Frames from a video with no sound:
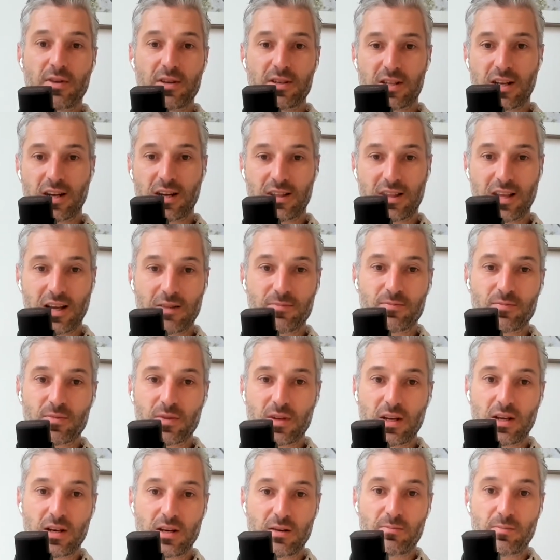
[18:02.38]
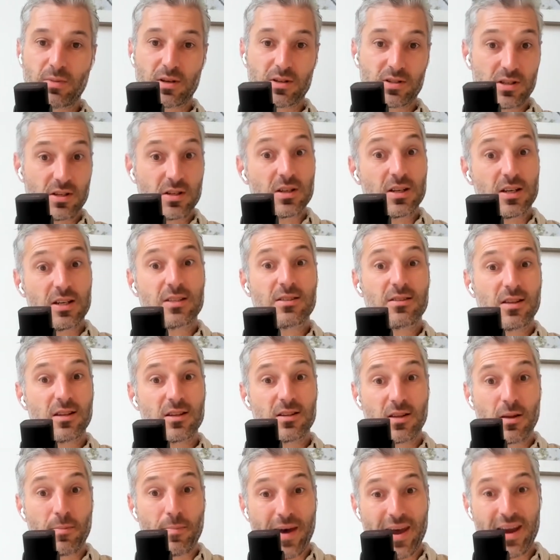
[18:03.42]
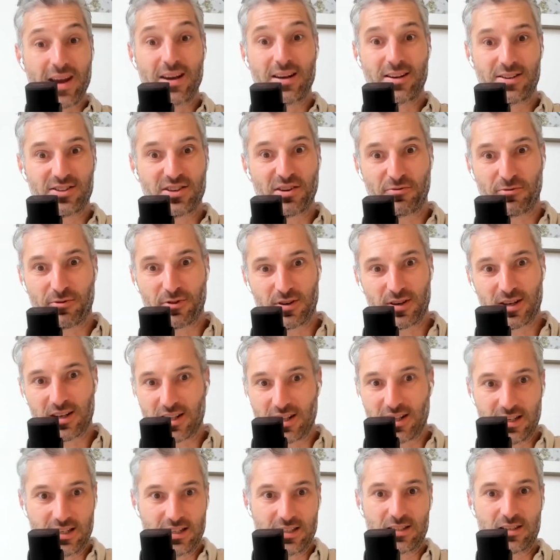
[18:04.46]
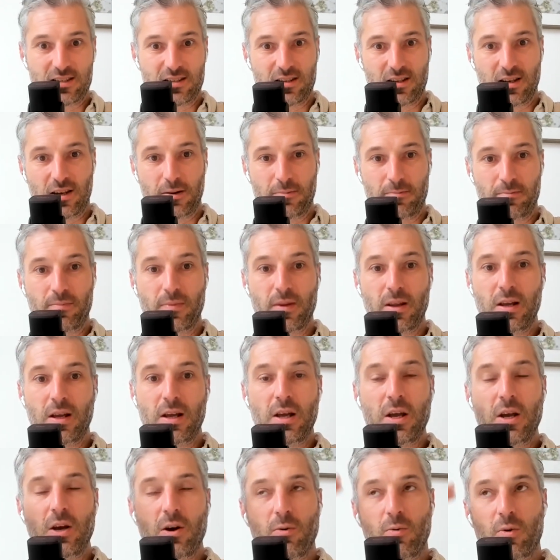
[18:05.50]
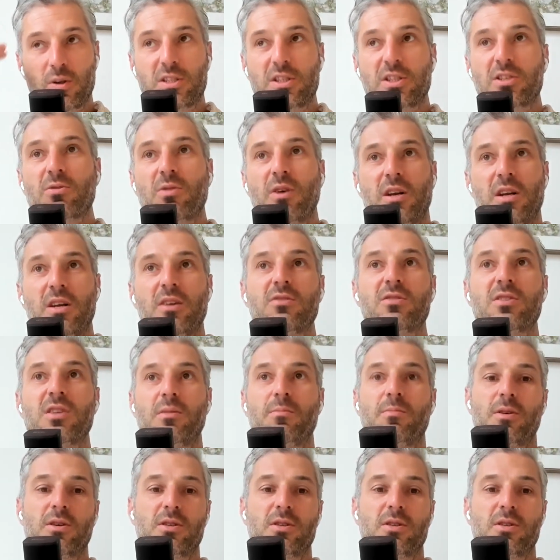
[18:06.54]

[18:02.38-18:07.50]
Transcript: like that, and because the pain is different, at least, which is quite interesting, because